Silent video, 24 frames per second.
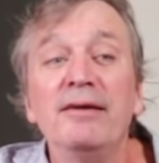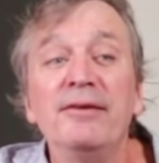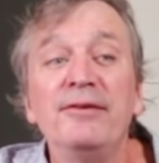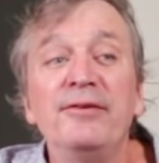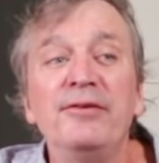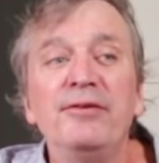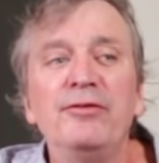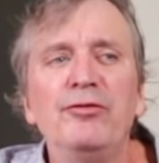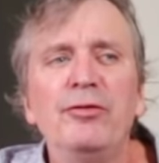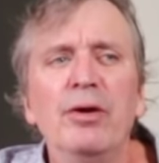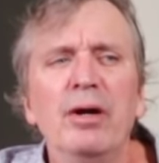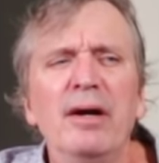
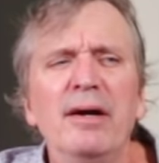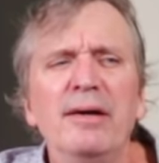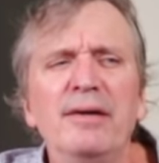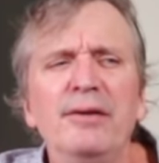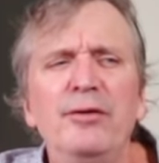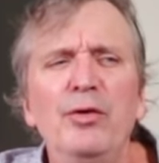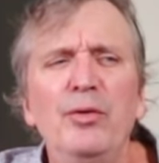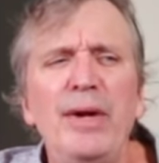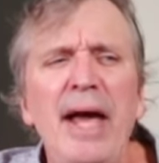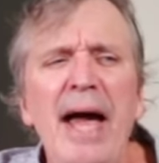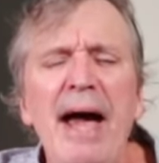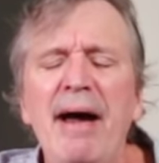You
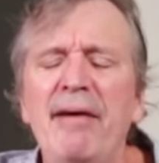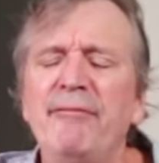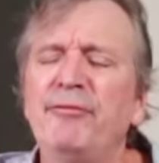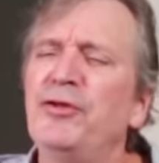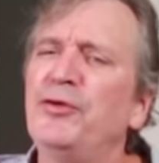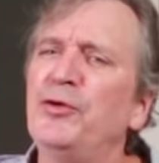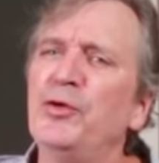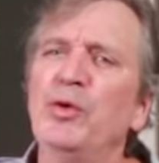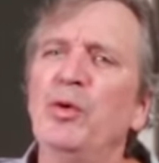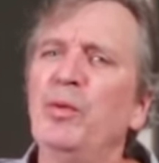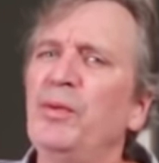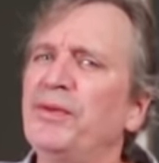don't have to
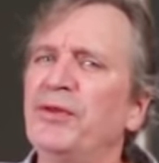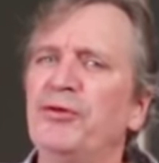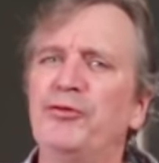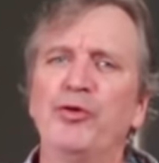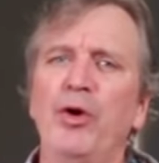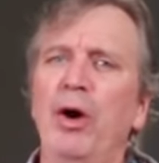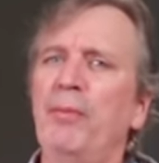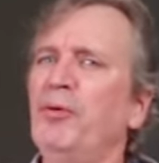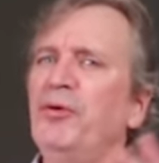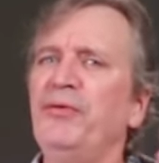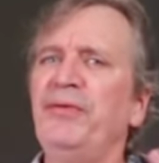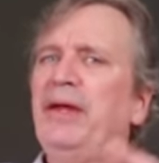do it with a
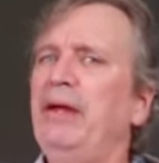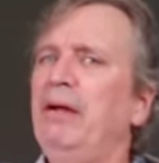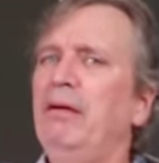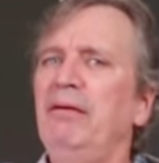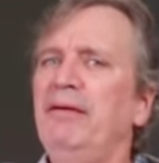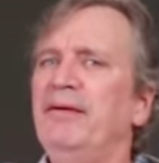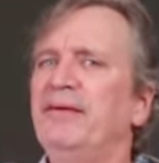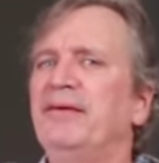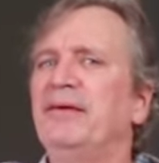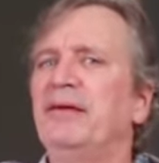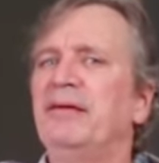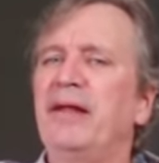drummer there,
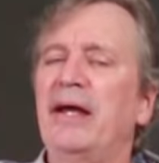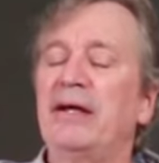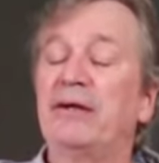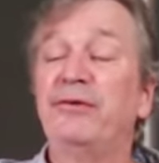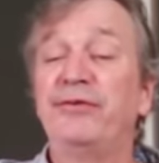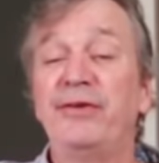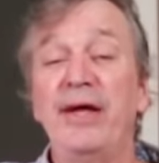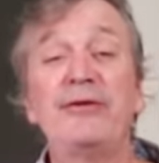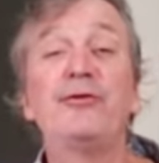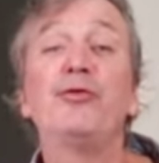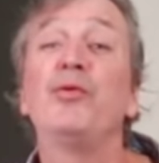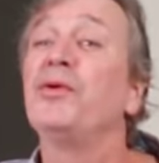and that,
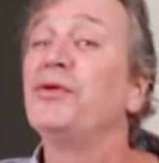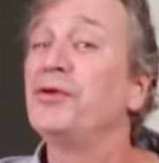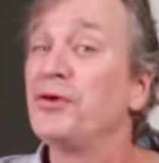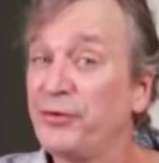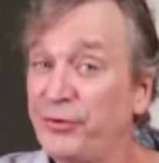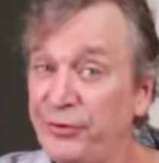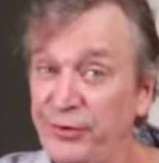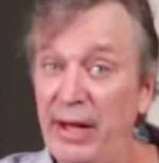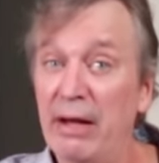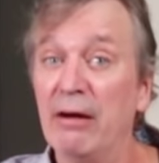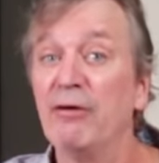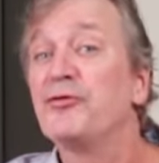because that's where their
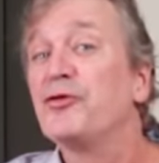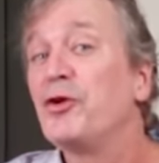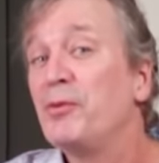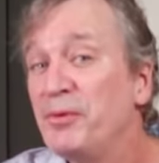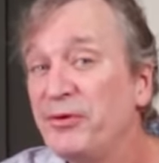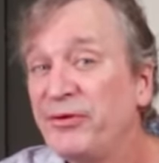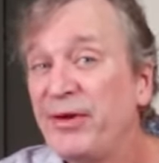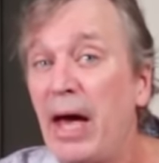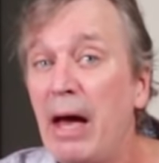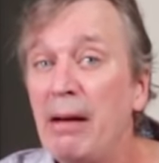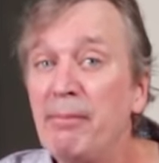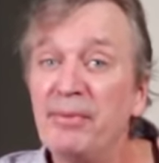snare drum
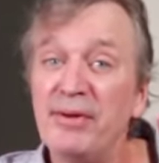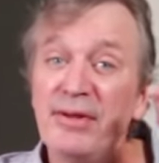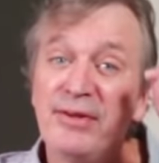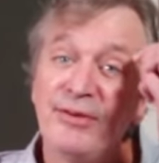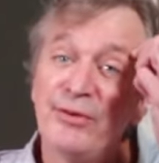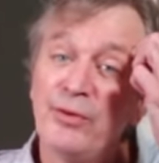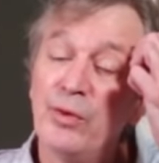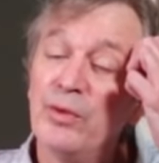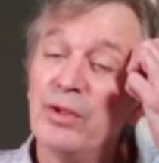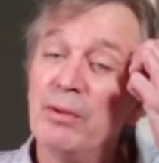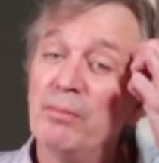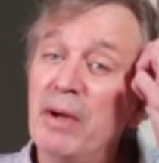is happening,
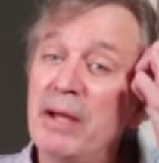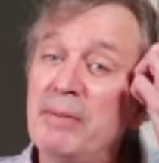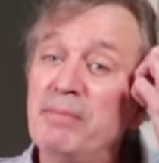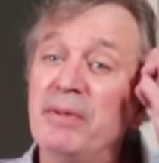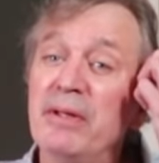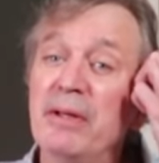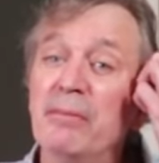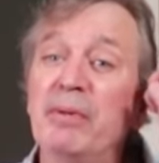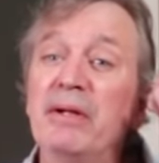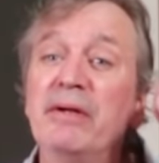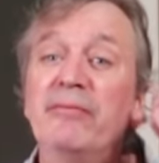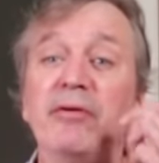so you might
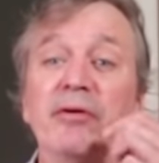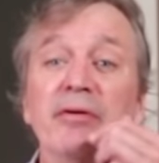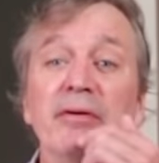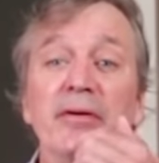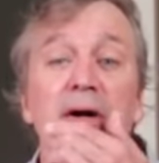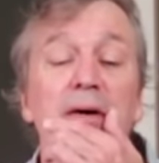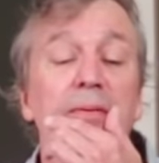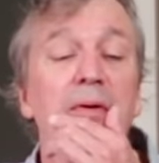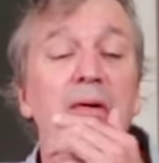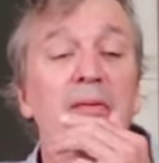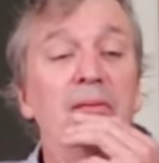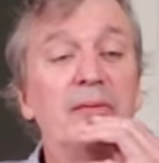be a bit of a
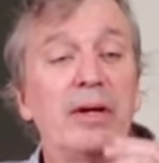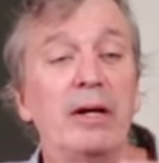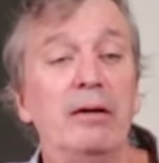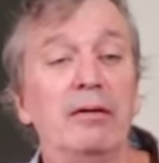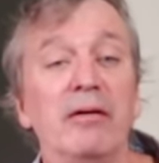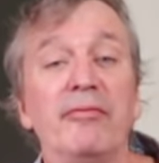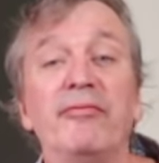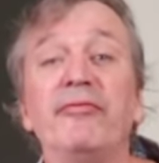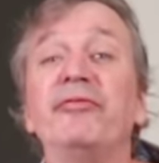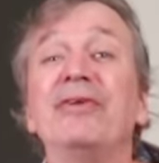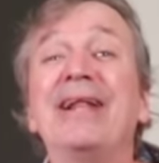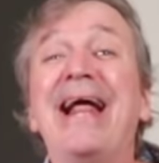kind
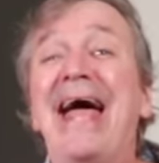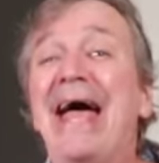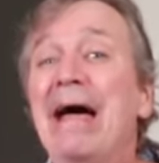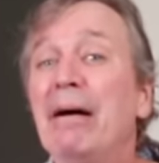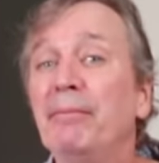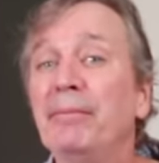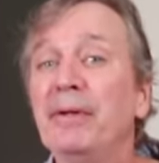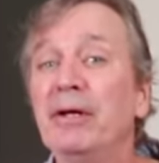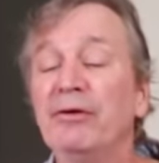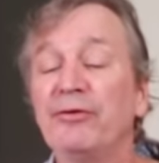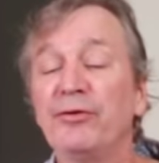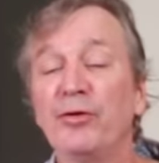of a
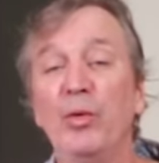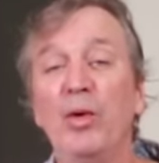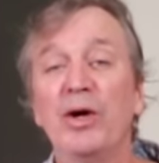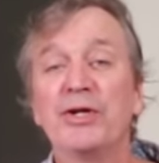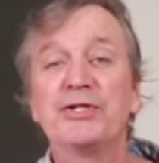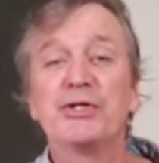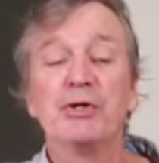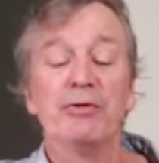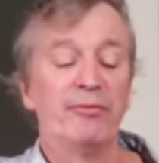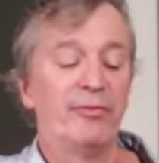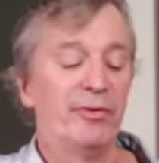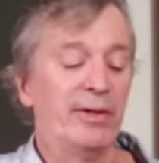flam there, so
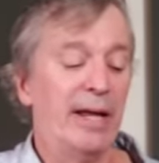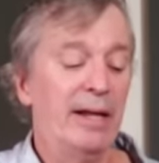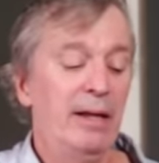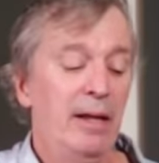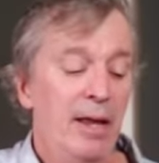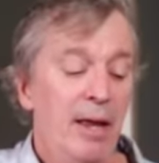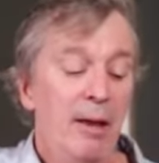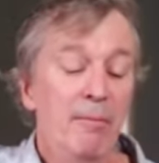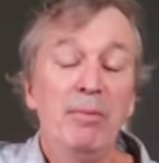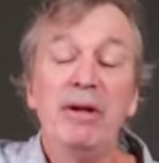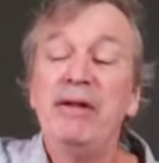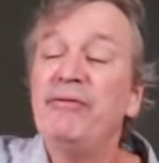watch out for that.
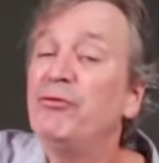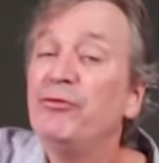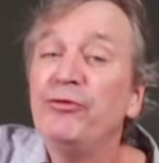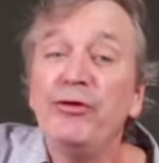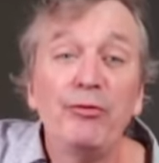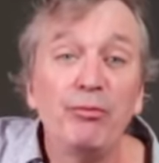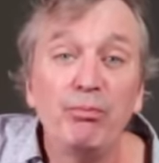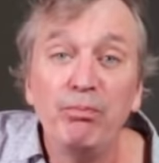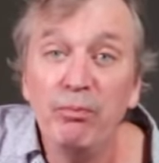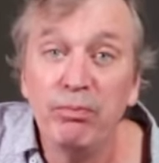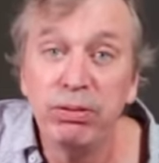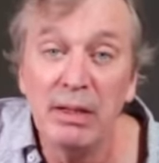But if you're
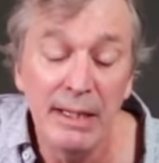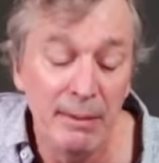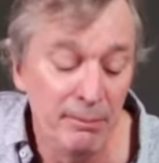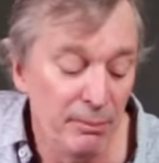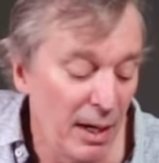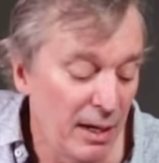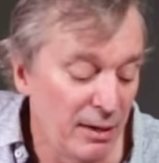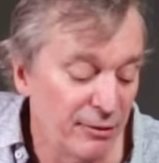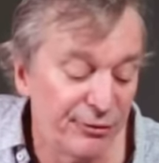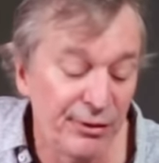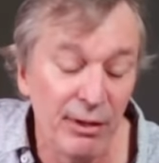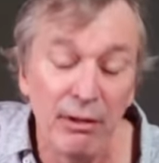just playing
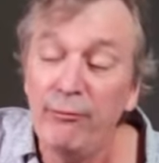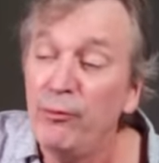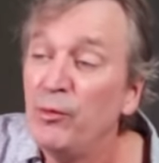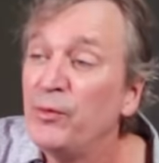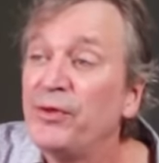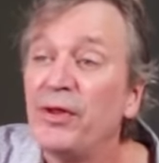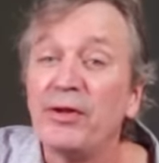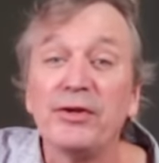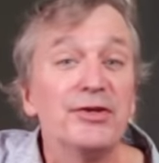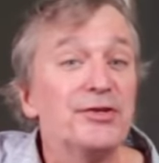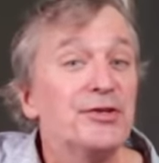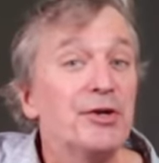by yourself or
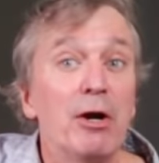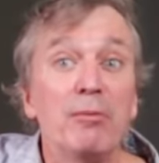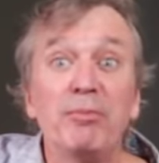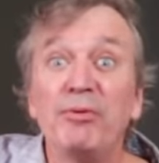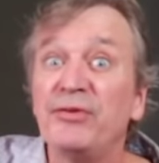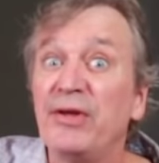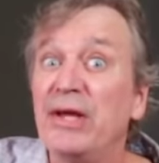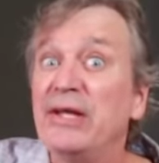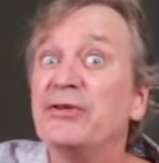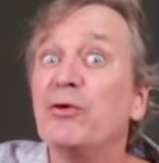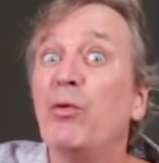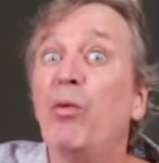with other guitar
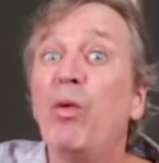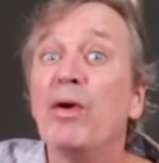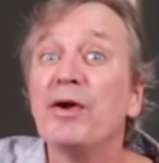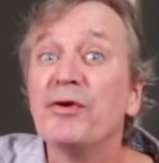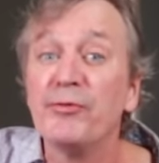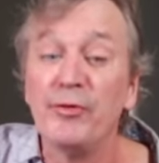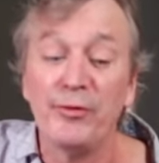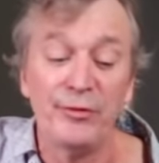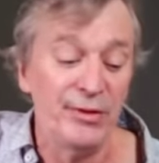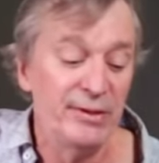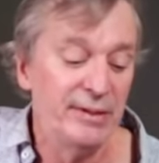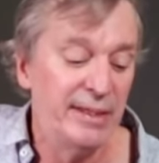players, it's a
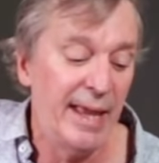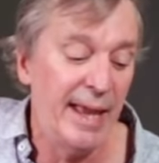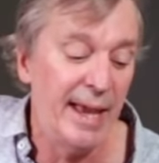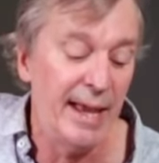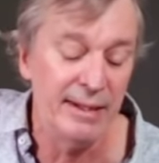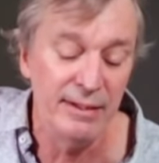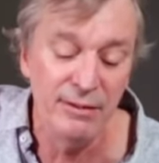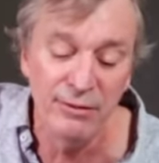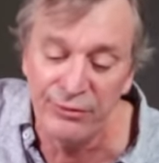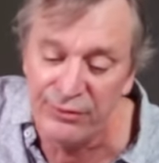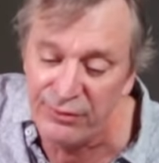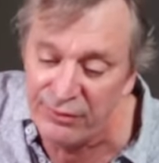wonderful thing to
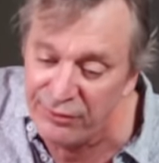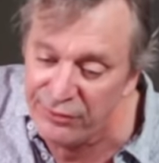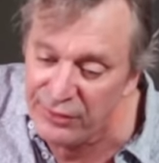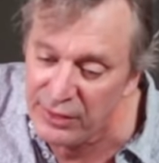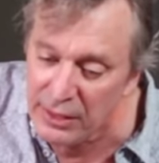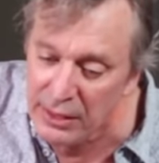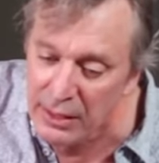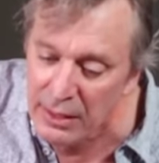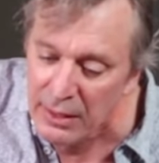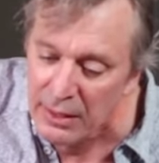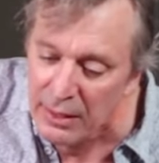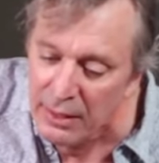add. Here's a
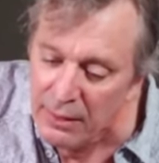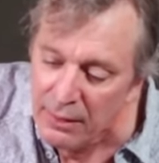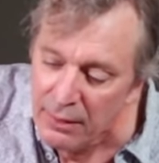C.